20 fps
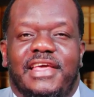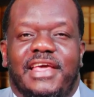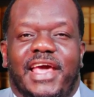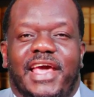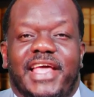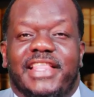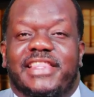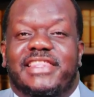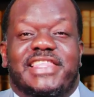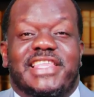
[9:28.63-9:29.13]

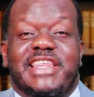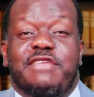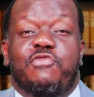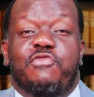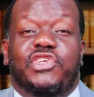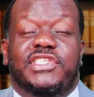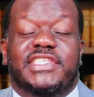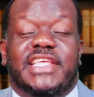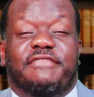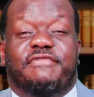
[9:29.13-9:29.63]
And three
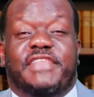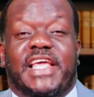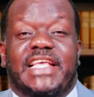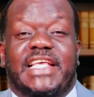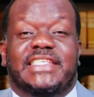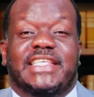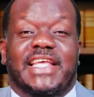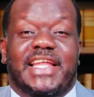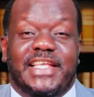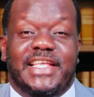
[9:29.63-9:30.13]
months after he
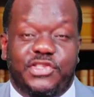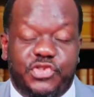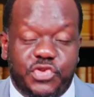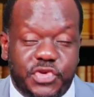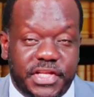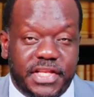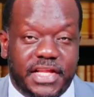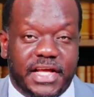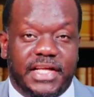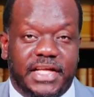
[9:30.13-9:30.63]
started
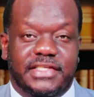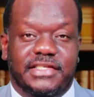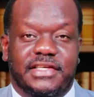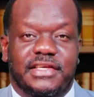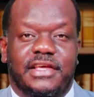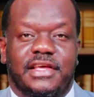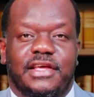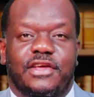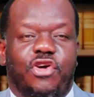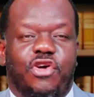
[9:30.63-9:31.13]
doing that,
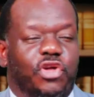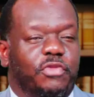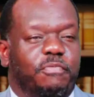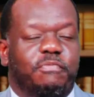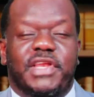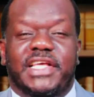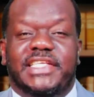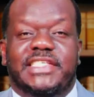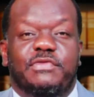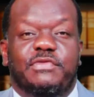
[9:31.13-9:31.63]
God
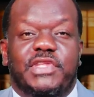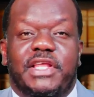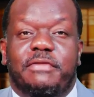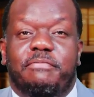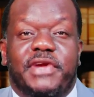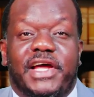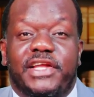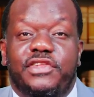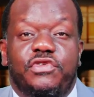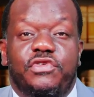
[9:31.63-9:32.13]
blessed him with a
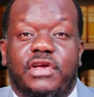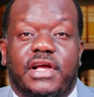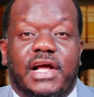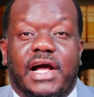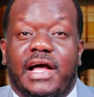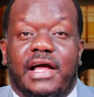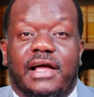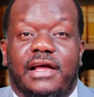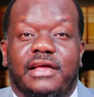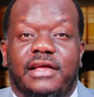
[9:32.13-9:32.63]
brand new
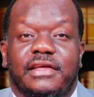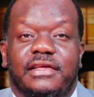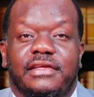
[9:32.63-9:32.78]
car.